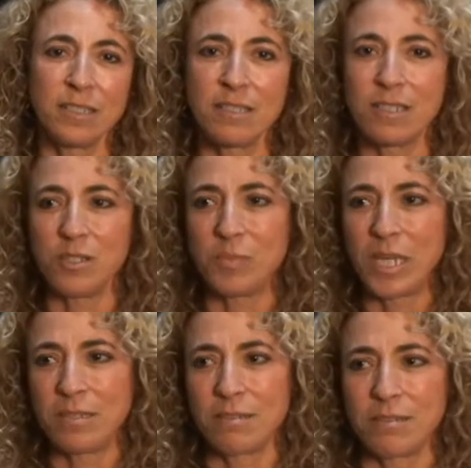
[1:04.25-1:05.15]
i studied
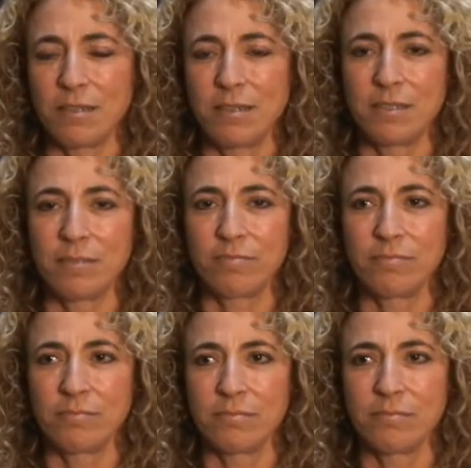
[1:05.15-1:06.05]
painters like
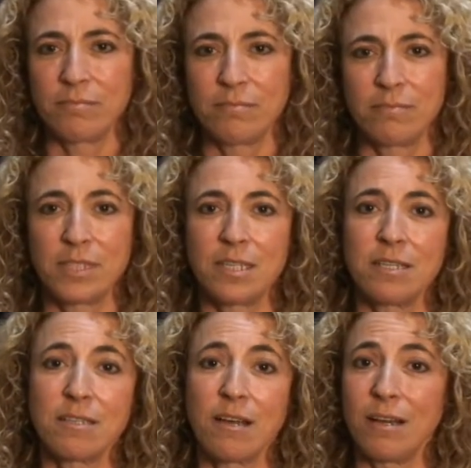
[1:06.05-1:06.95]

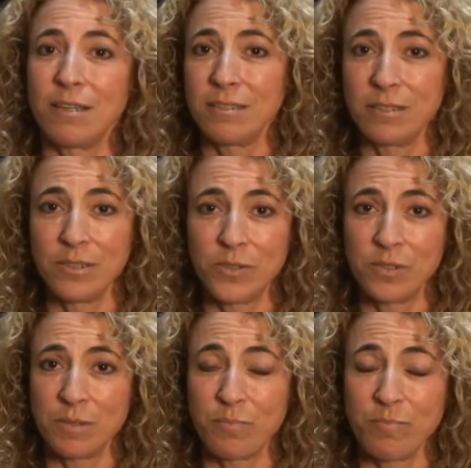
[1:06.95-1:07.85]
cezanne who
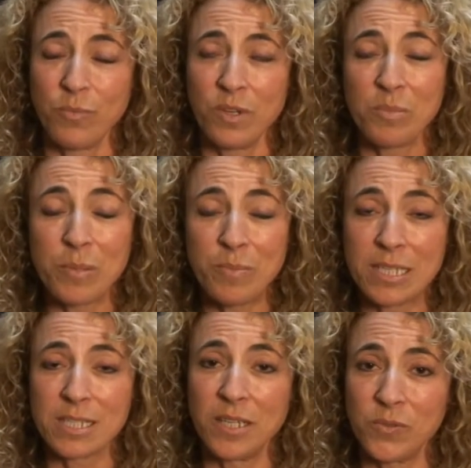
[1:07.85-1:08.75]
was one of my
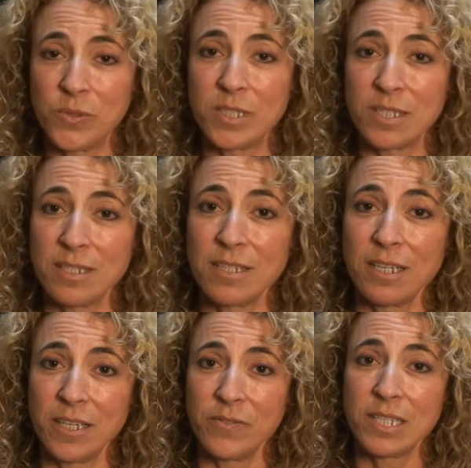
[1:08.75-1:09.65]
biggest influences
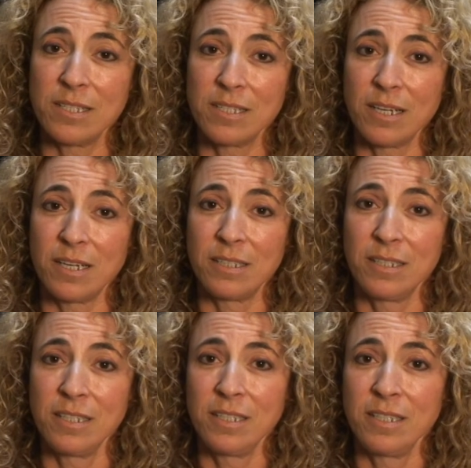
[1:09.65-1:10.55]
i love
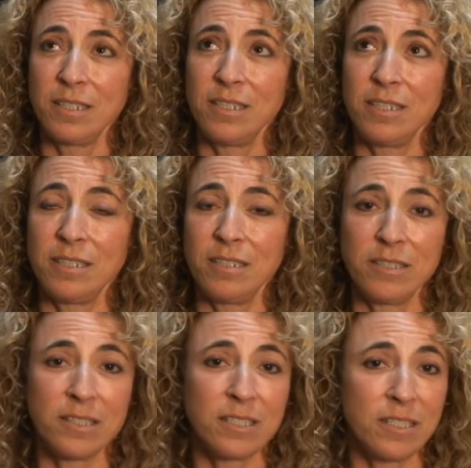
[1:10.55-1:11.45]
cezanne
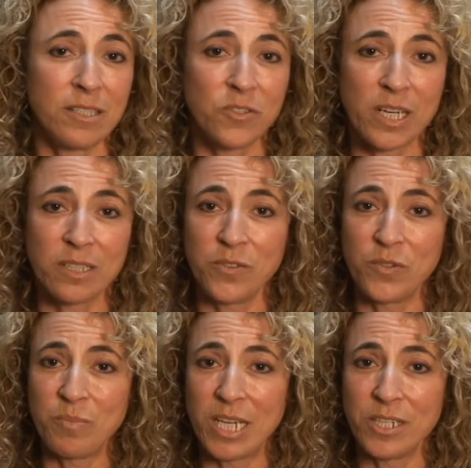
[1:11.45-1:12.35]
he studies directly
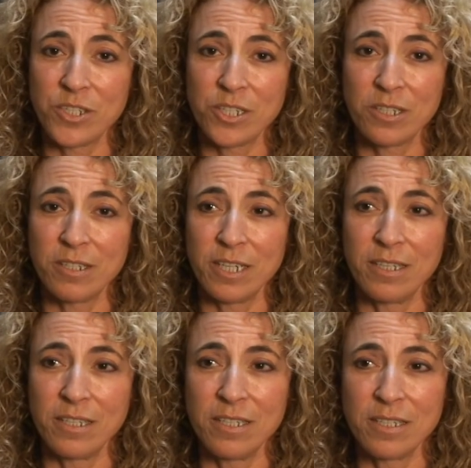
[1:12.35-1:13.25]
from nature
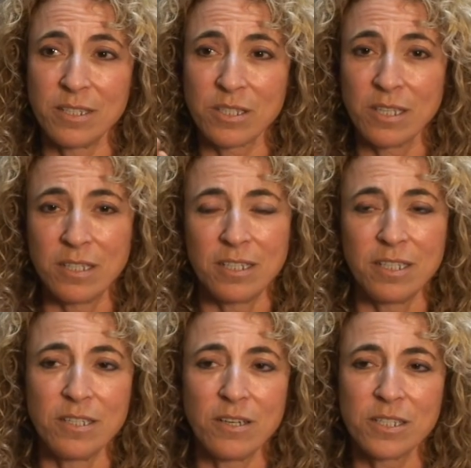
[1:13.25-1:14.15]
and his
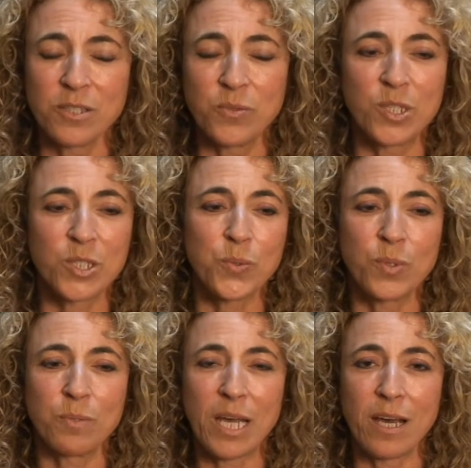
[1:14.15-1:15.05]
he also works
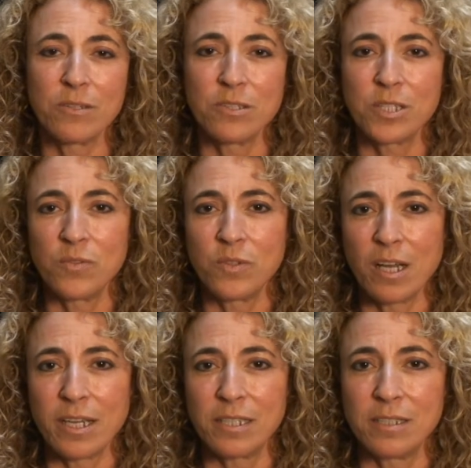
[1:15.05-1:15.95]
with patterns of
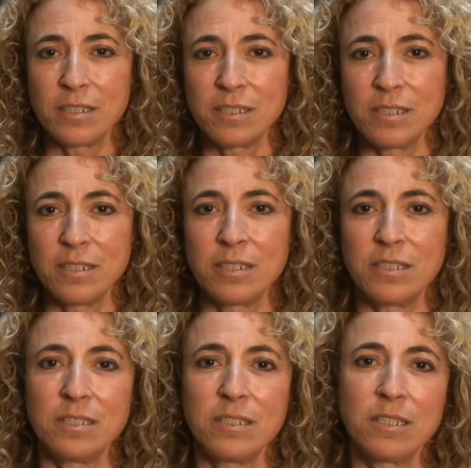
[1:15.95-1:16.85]
light
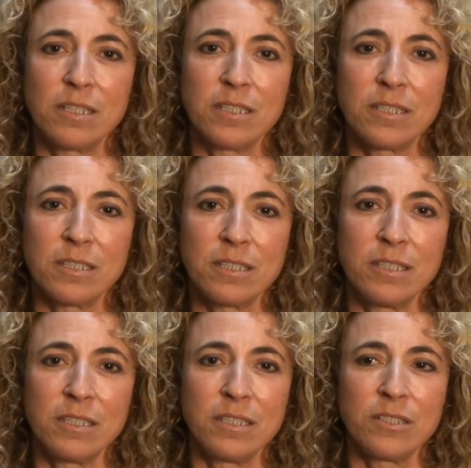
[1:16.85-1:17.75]
and dark
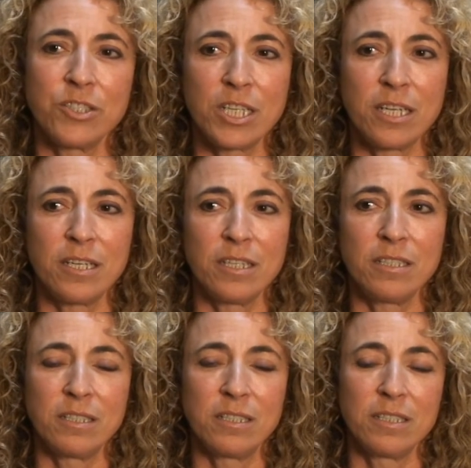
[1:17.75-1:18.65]

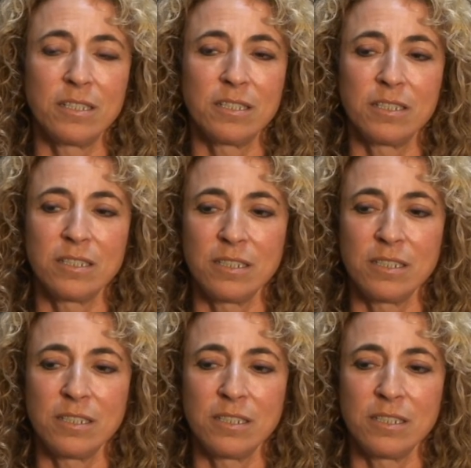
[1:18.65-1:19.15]
shade and